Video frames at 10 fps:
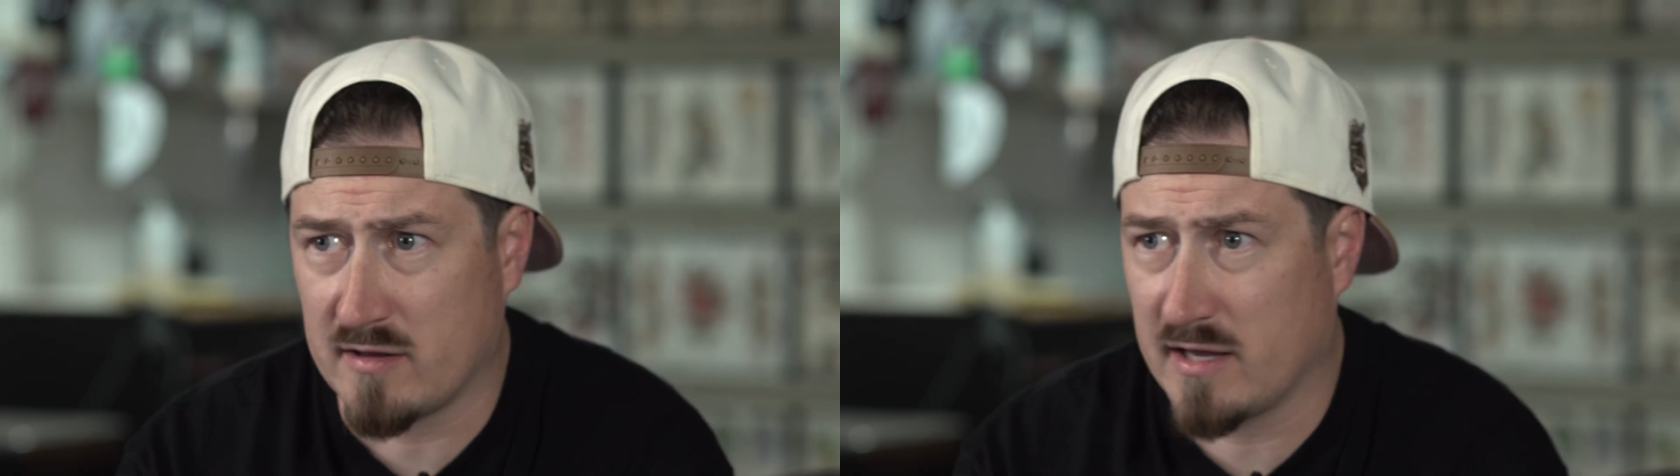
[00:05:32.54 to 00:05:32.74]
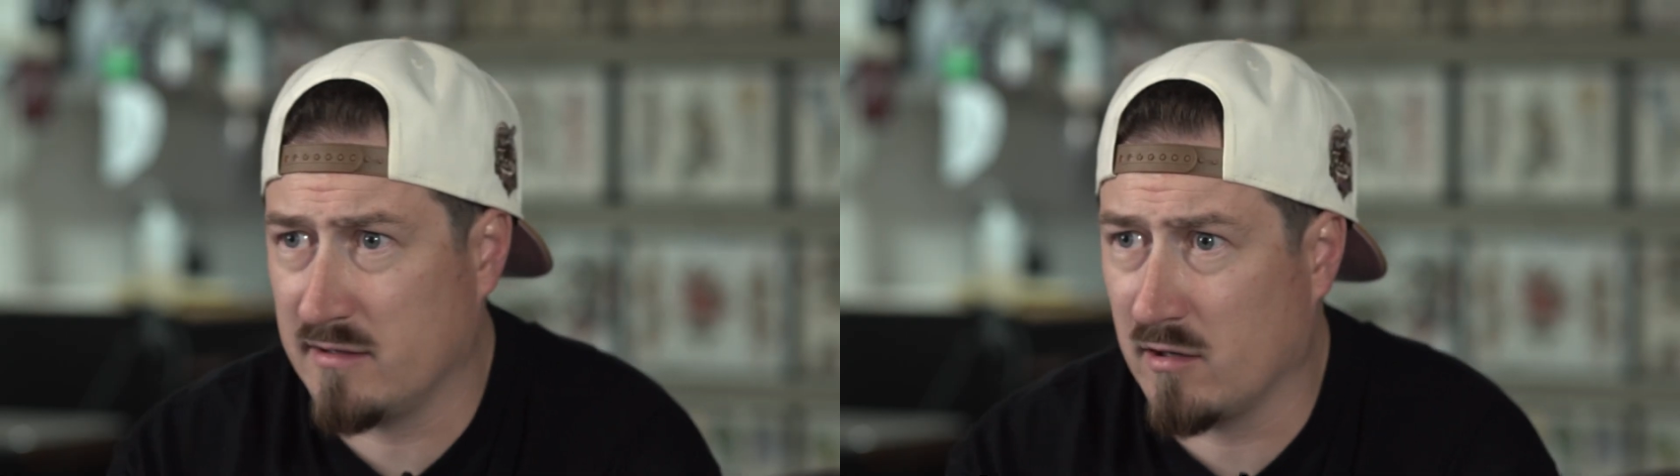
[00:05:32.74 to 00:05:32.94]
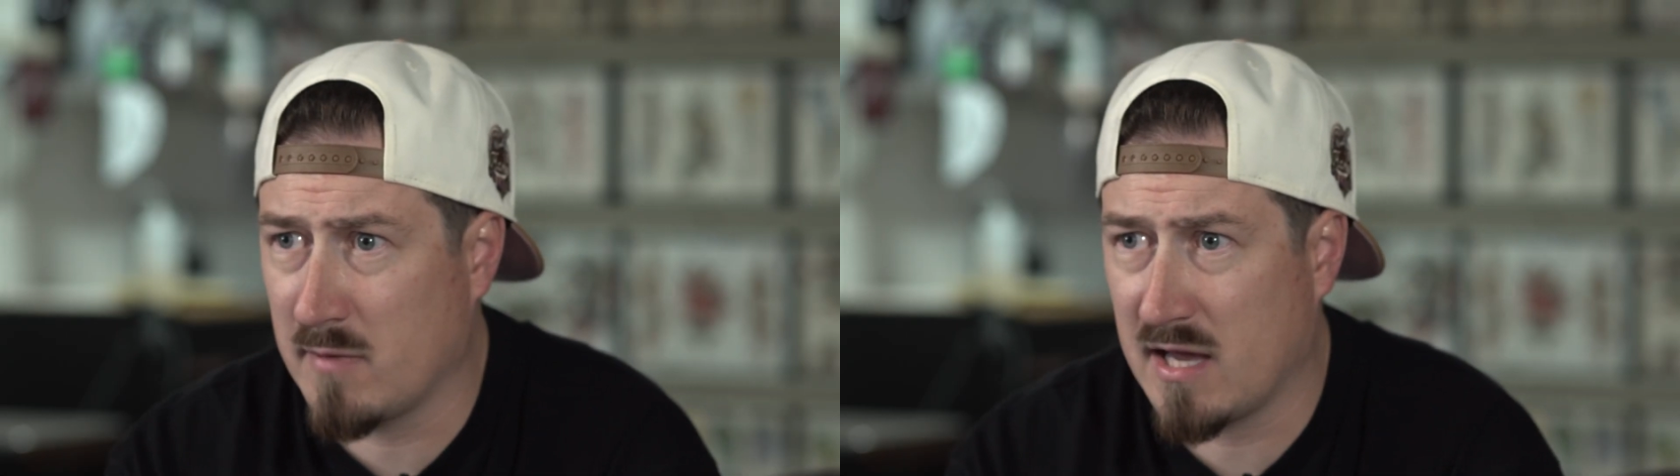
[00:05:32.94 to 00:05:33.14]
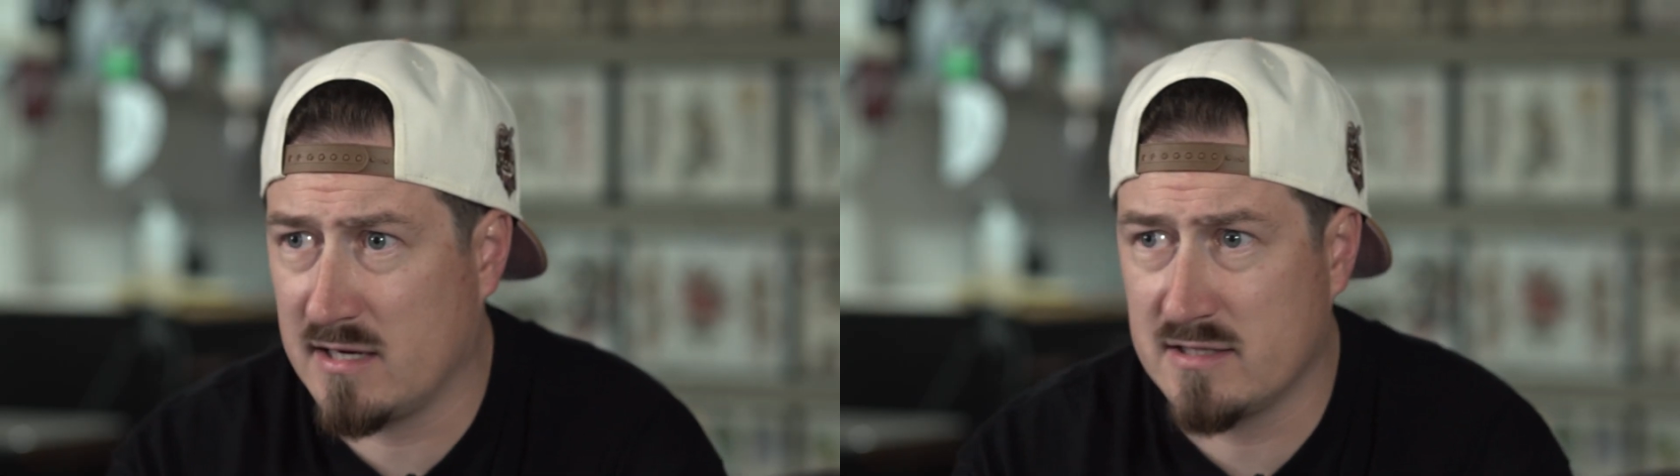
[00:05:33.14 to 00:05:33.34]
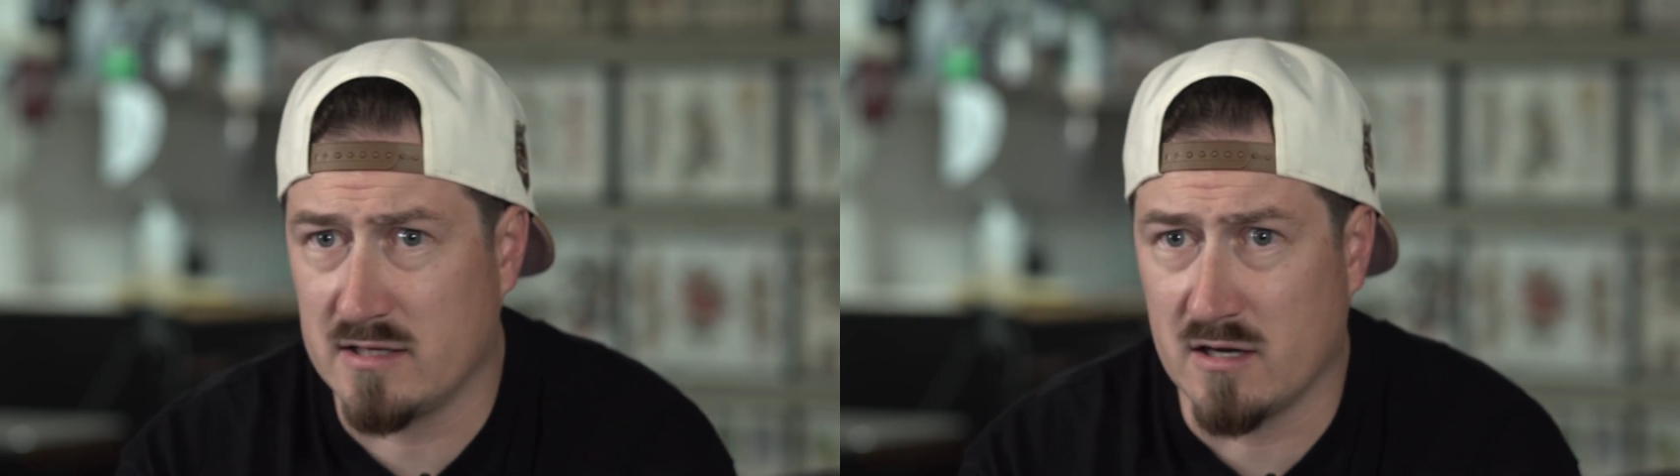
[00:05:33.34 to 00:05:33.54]
of that young man.
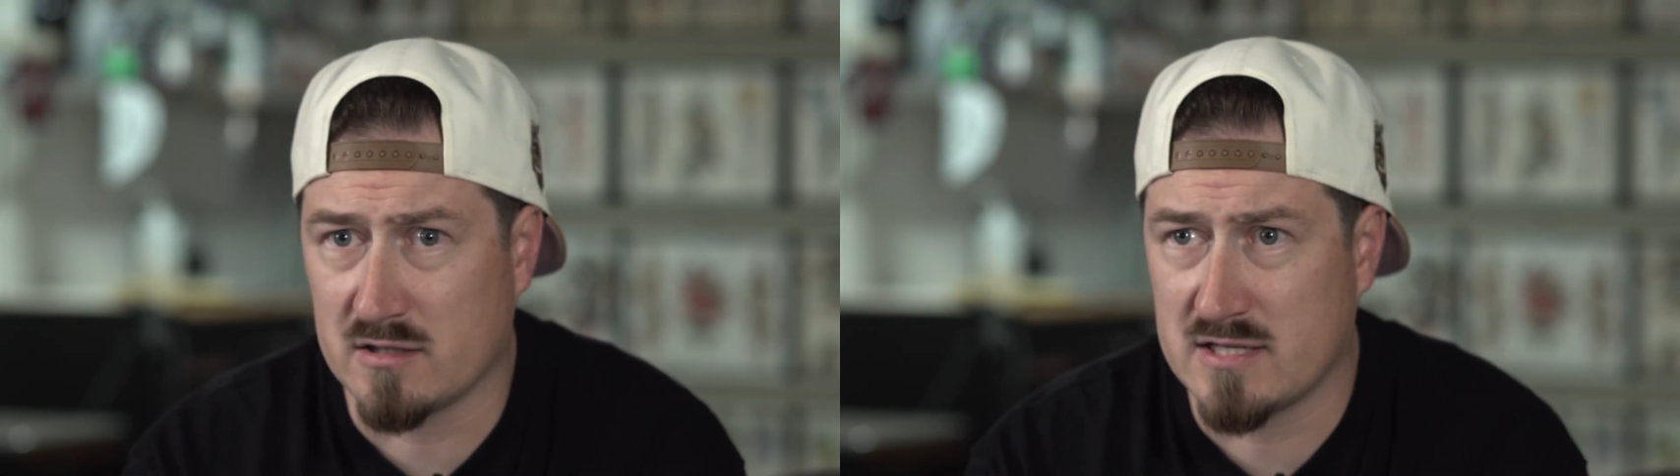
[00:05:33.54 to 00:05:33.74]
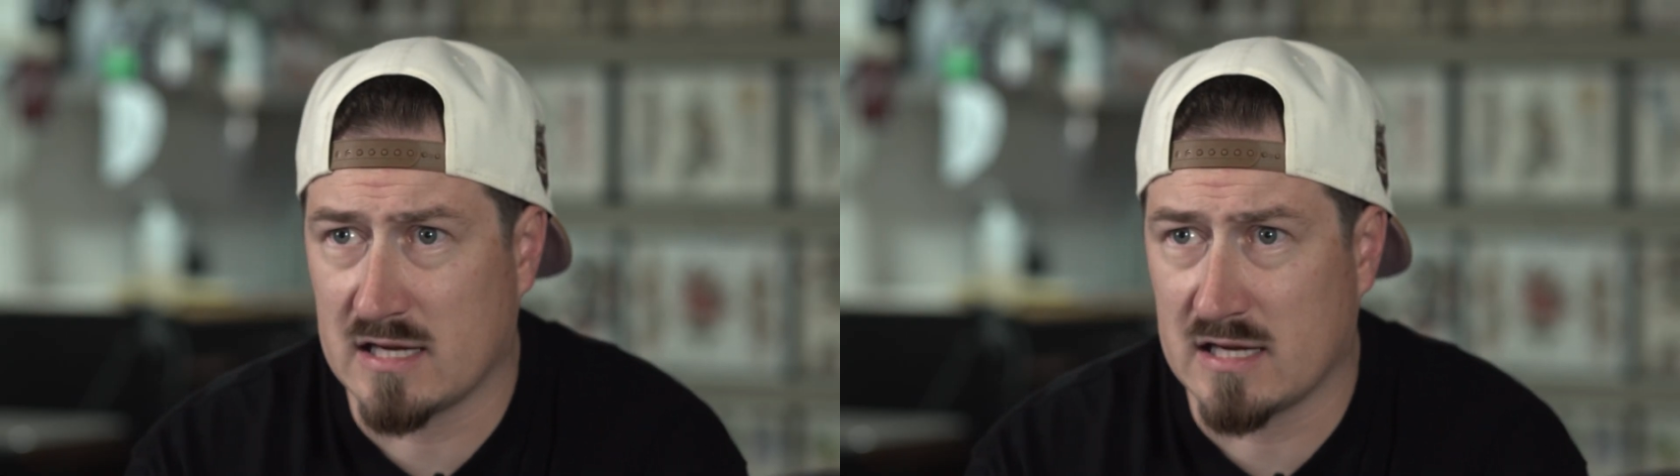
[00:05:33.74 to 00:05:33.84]
He's a young